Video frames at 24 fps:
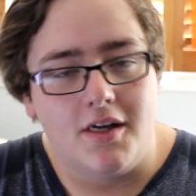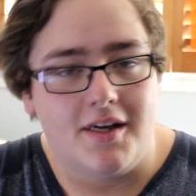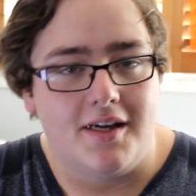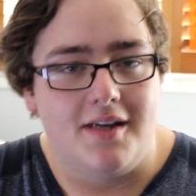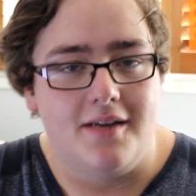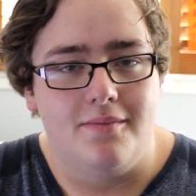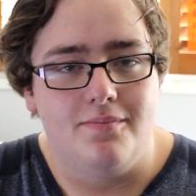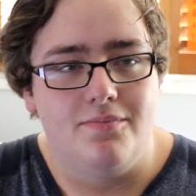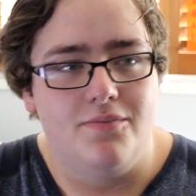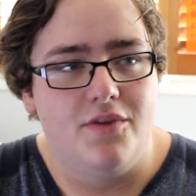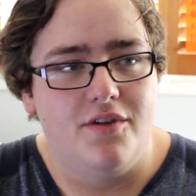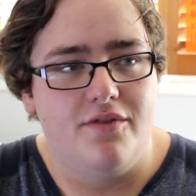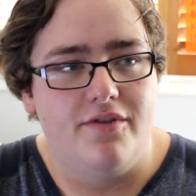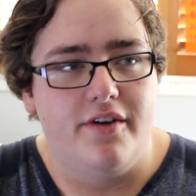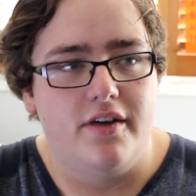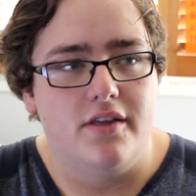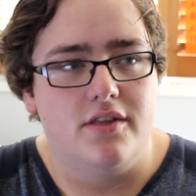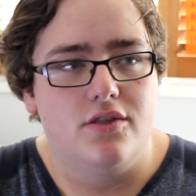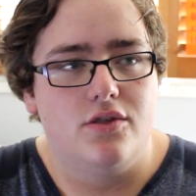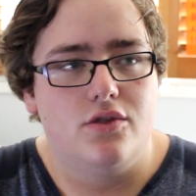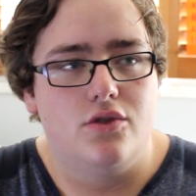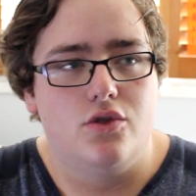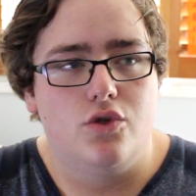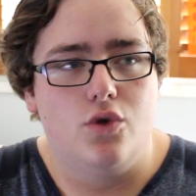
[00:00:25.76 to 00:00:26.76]
Okay, the
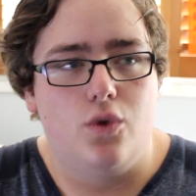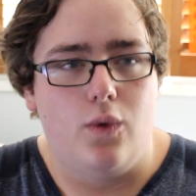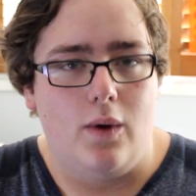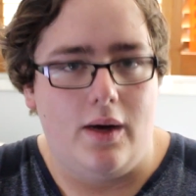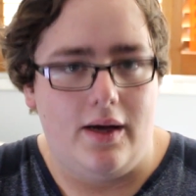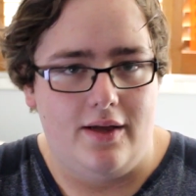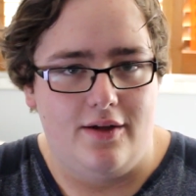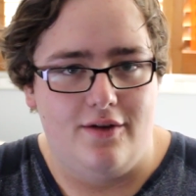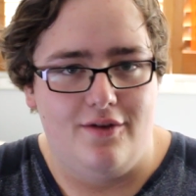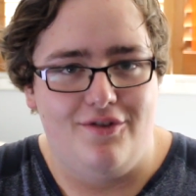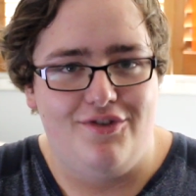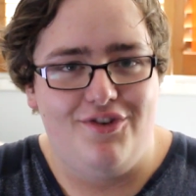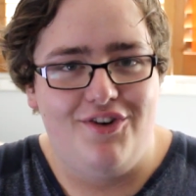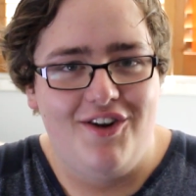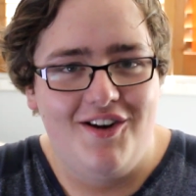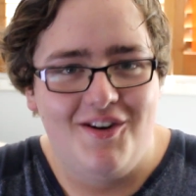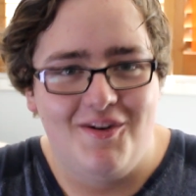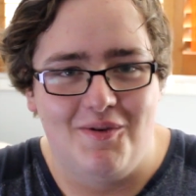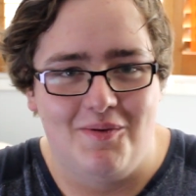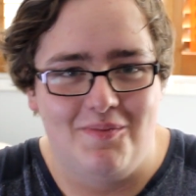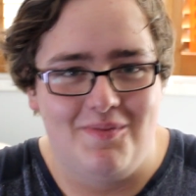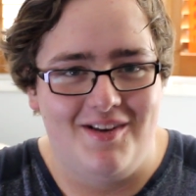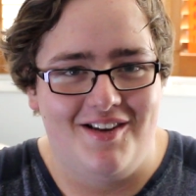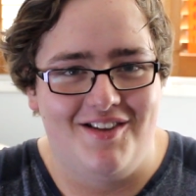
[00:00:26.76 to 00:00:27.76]
first 12
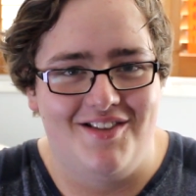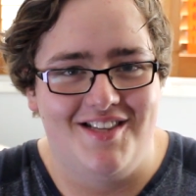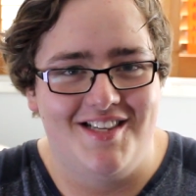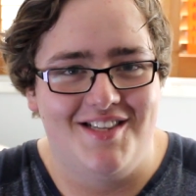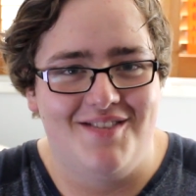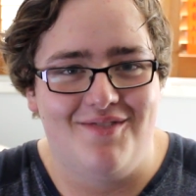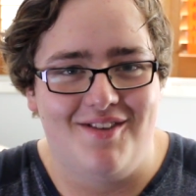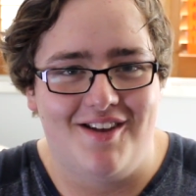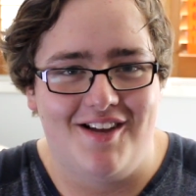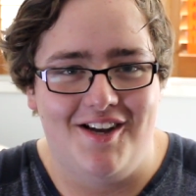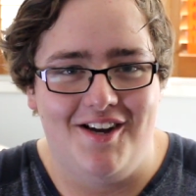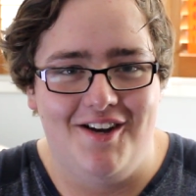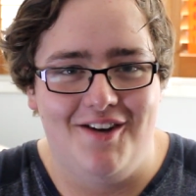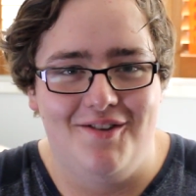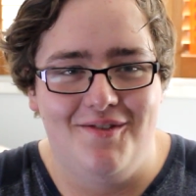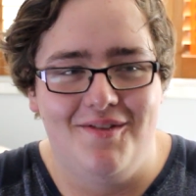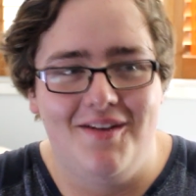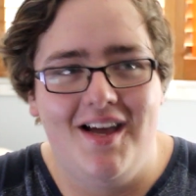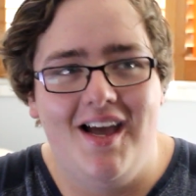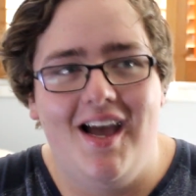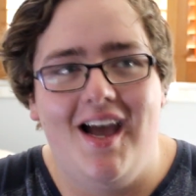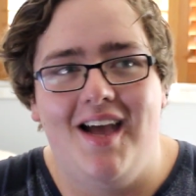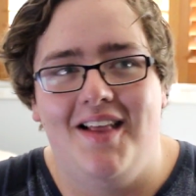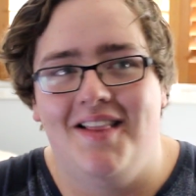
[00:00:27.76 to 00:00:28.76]
will be on this video,
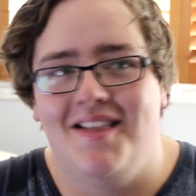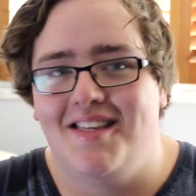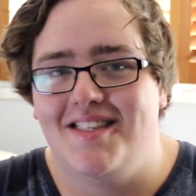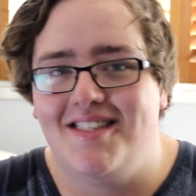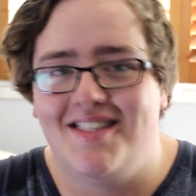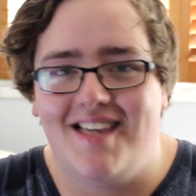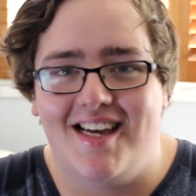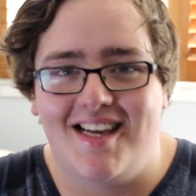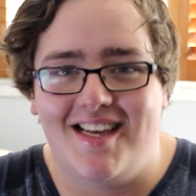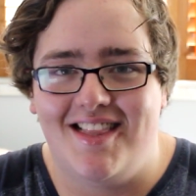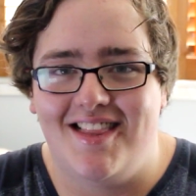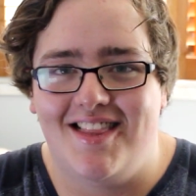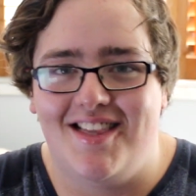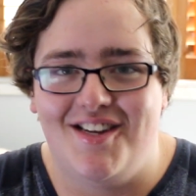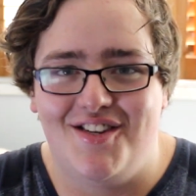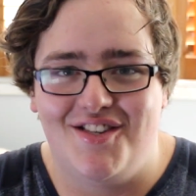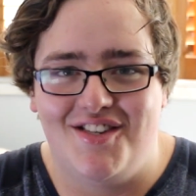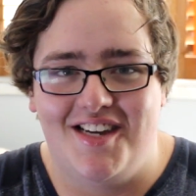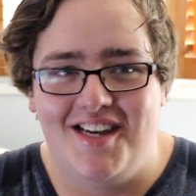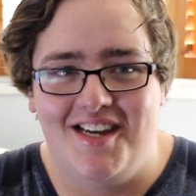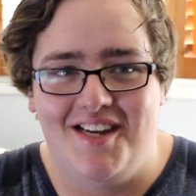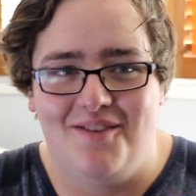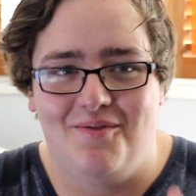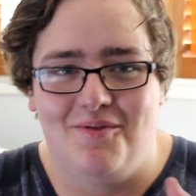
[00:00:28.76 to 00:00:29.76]
and the second
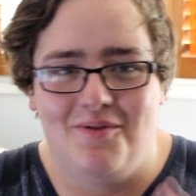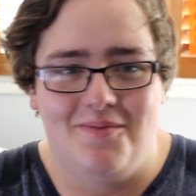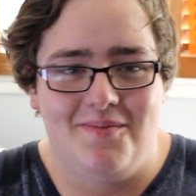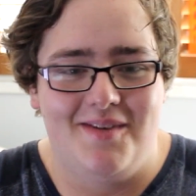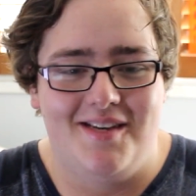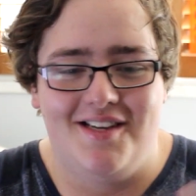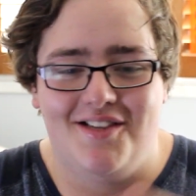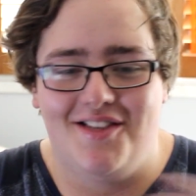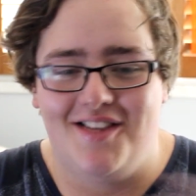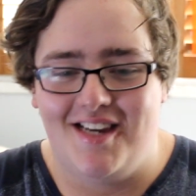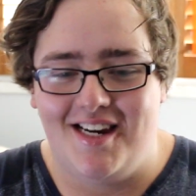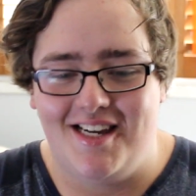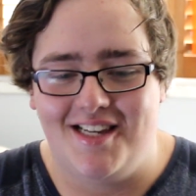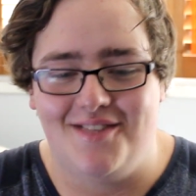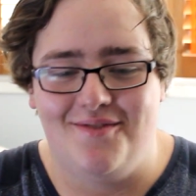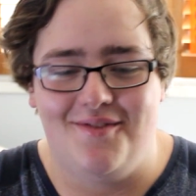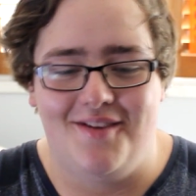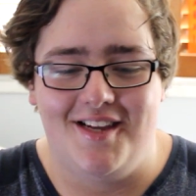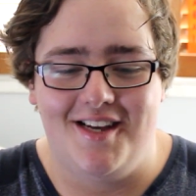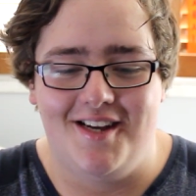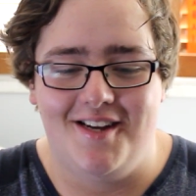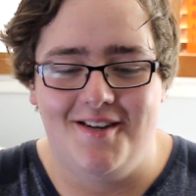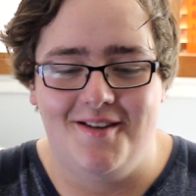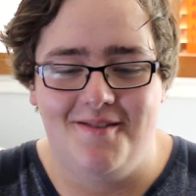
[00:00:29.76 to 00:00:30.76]
13 will be on the next
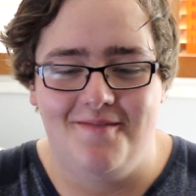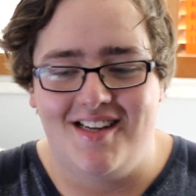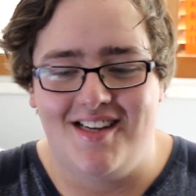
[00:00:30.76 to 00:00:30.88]
video.